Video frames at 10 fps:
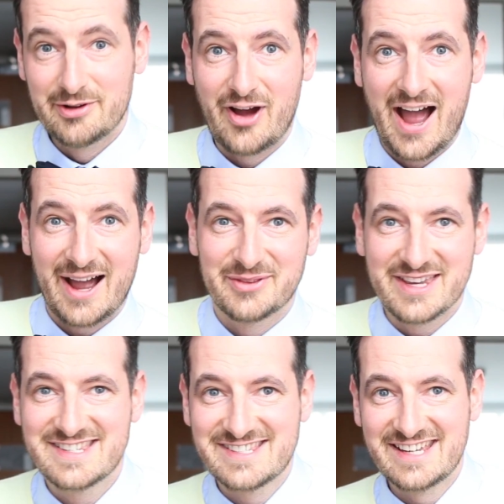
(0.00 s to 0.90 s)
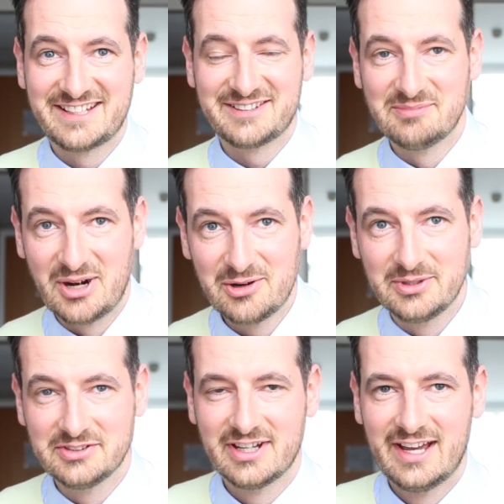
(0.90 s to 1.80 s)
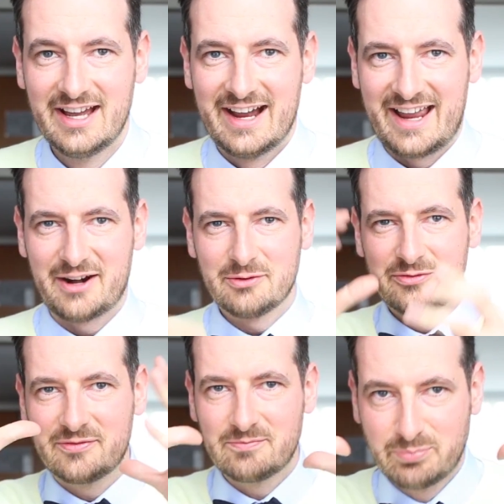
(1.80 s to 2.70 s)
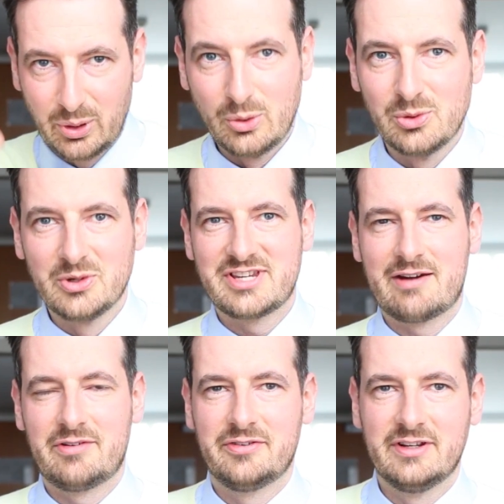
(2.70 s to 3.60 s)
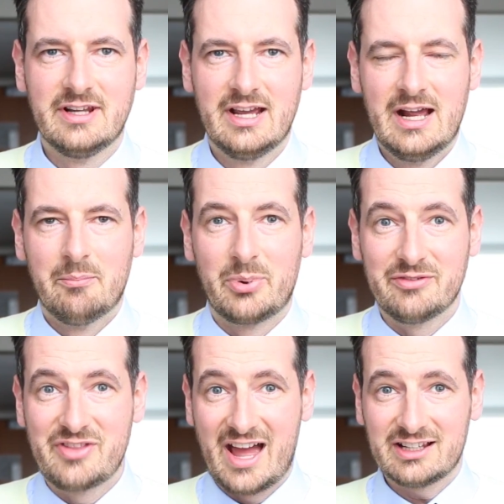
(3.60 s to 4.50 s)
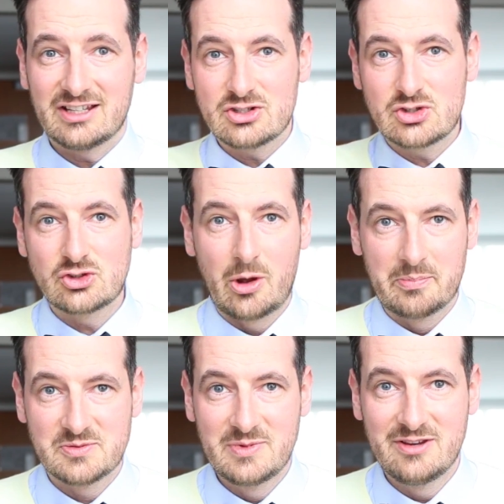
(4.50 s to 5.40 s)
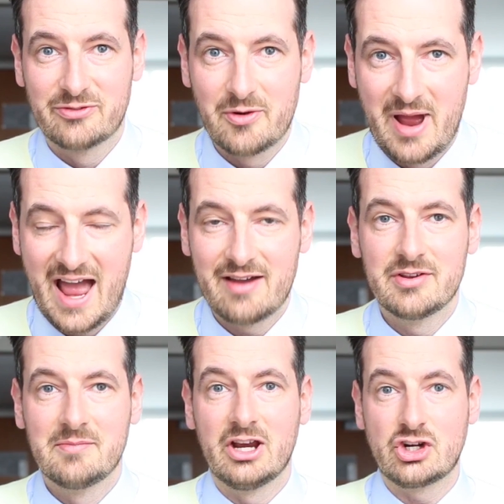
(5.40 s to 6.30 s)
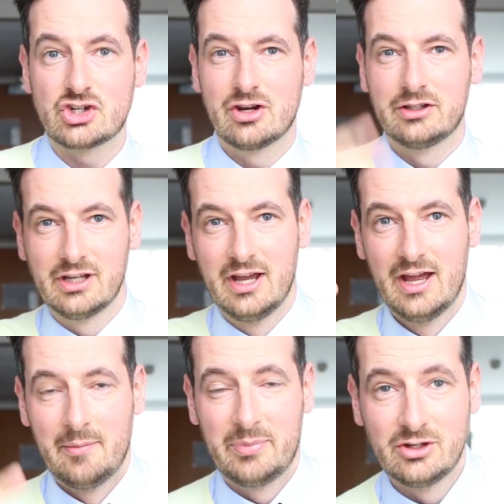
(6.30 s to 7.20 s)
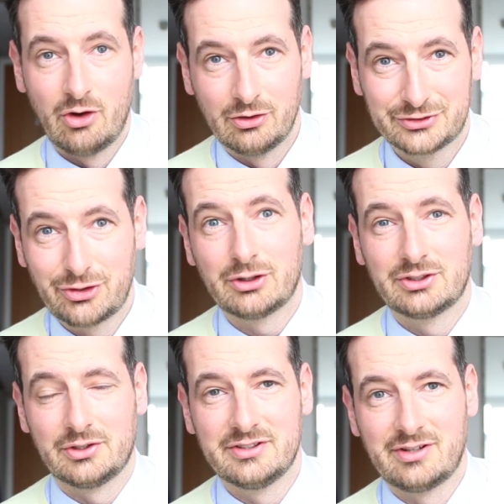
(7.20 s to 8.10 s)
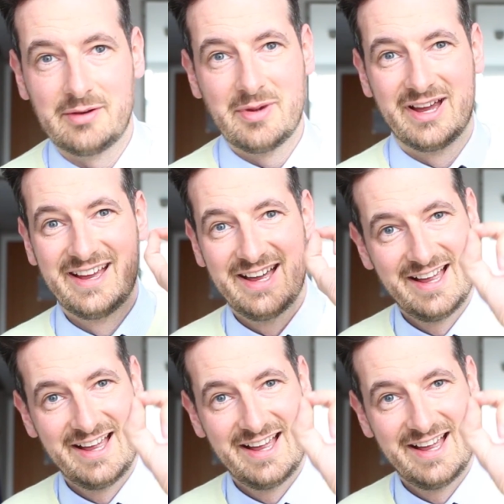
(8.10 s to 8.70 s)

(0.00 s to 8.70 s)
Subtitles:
with how they sit at the moment. Kind of pulls everything. But if that stops me from having my shirt being untucked all the time,